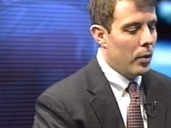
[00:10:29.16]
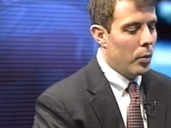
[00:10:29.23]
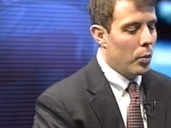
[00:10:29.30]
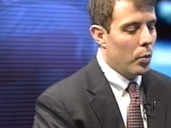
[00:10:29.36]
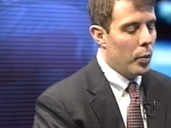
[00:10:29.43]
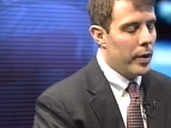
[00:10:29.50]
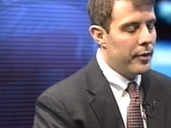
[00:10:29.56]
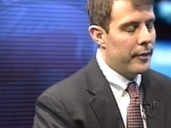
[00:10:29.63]

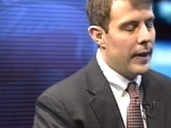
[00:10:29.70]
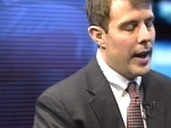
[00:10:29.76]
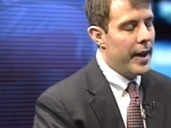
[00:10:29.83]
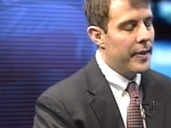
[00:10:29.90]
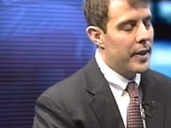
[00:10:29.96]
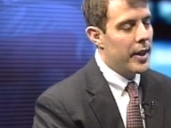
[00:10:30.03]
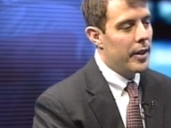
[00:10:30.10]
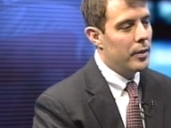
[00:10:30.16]
We
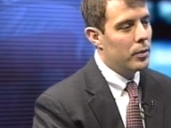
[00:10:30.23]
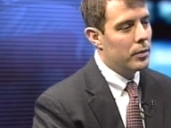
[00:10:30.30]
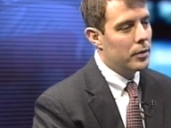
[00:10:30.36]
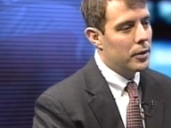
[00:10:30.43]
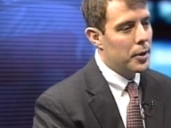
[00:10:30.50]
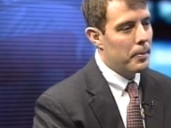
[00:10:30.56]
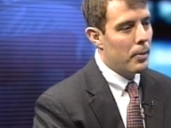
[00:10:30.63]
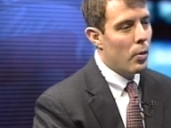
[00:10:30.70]
find that
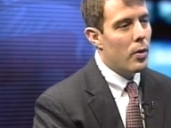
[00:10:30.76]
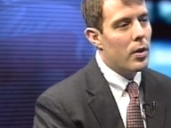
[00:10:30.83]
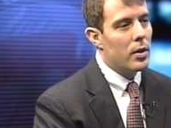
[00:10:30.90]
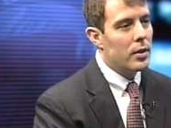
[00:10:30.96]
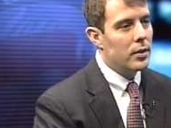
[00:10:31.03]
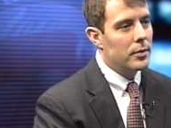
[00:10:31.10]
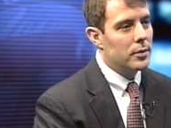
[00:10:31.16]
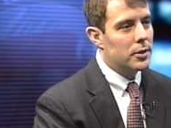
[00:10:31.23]
the
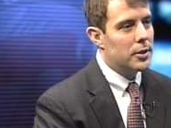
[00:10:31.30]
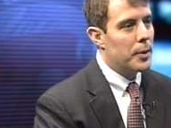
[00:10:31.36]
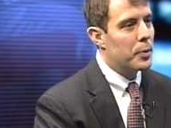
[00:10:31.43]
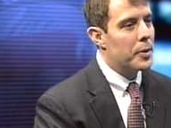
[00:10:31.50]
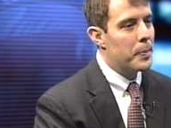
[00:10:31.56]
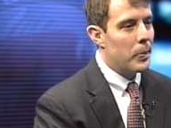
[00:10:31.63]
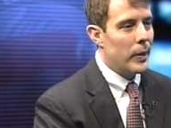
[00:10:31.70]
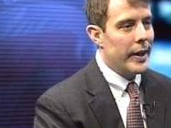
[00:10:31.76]
more
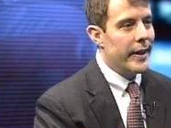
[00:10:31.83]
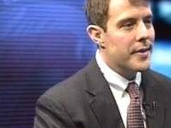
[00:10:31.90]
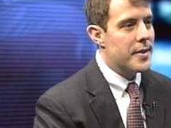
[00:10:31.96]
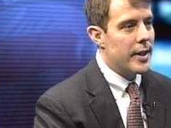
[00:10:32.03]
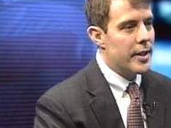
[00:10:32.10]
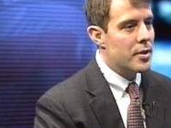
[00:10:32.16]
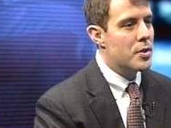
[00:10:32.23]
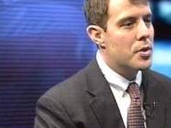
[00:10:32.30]
someone brings
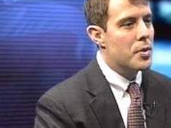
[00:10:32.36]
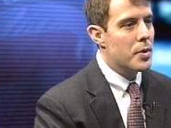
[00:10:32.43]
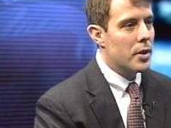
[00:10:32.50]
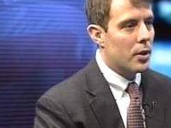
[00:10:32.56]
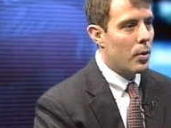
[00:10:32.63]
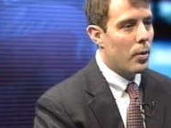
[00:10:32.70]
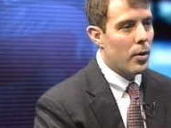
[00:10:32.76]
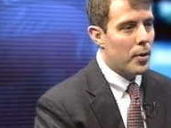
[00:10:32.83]
into the
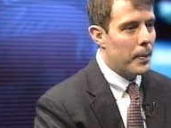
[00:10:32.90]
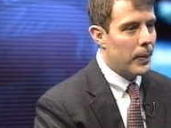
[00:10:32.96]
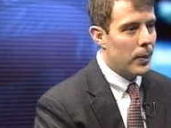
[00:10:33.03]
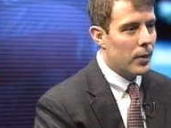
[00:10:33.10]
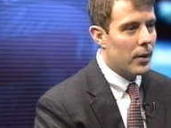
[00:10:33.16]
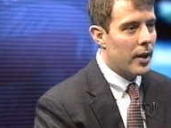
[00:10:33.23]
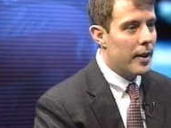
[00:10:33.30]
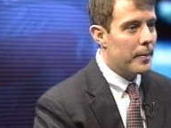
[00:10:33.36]
Coro
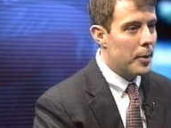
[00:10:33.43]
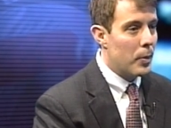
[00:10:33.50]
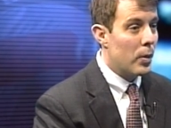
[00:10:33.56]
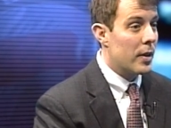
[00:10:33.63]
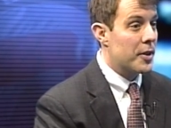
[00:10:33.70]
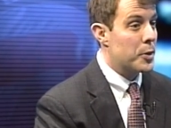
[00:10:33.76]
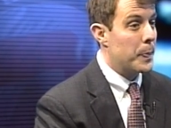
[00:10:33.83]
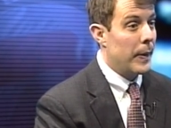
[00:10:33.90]
program, the more
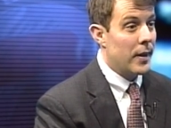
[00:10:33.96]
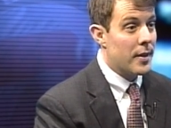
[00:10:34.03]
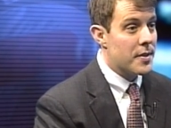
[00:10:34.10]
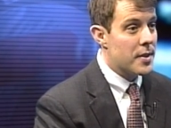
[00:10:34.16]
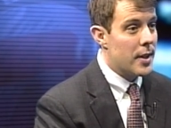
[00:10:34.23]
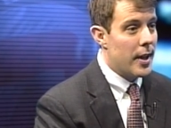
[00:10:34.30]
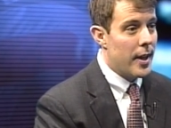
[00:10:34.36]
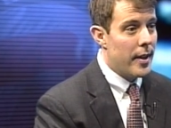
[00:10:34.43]
experience
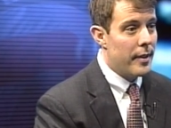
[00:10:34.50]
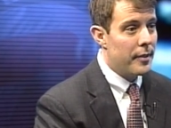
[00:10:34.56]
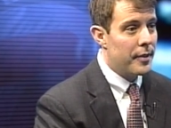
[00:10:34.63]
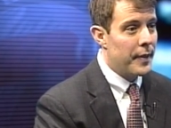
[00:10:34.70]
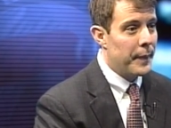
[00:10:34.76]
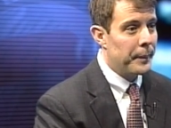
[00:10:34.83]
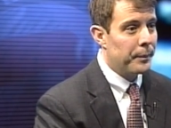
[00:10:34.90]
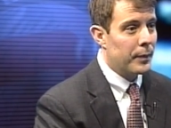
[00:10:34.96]
they have,
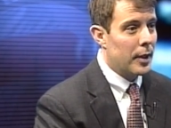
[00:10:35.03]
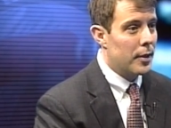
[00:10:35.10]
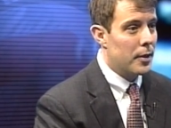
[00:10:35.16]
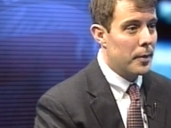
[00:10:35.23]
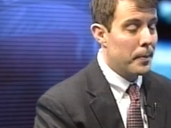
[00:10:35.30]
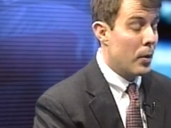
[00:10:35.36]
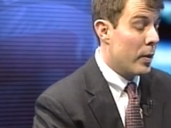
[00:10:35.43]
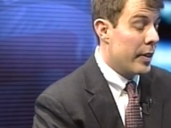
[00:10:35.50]

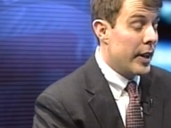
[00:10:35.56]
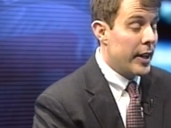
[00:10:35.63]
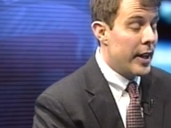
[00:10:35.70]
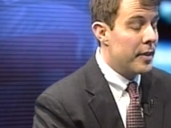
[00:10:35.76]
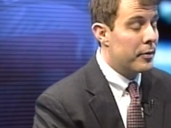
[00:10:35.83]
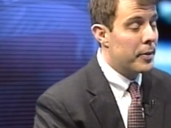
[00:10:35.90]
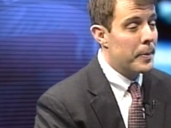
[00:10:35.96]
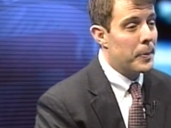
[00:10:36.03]
the more they
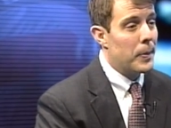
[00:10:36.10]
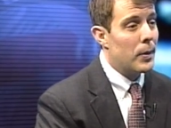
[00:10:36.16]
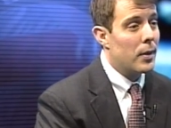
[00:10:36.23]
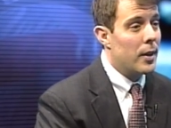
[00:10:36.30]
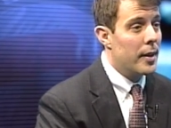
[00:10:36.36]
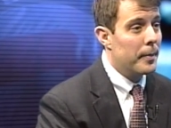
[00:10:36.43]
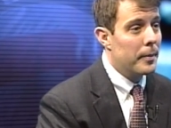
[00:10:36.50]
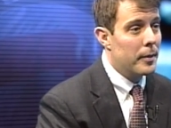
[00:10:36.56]
get from the
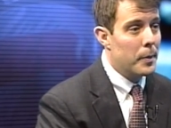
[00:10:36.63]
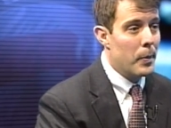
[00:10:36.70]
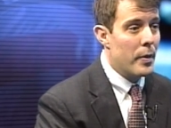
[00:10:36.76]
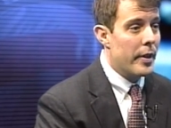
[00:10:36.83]
program, the more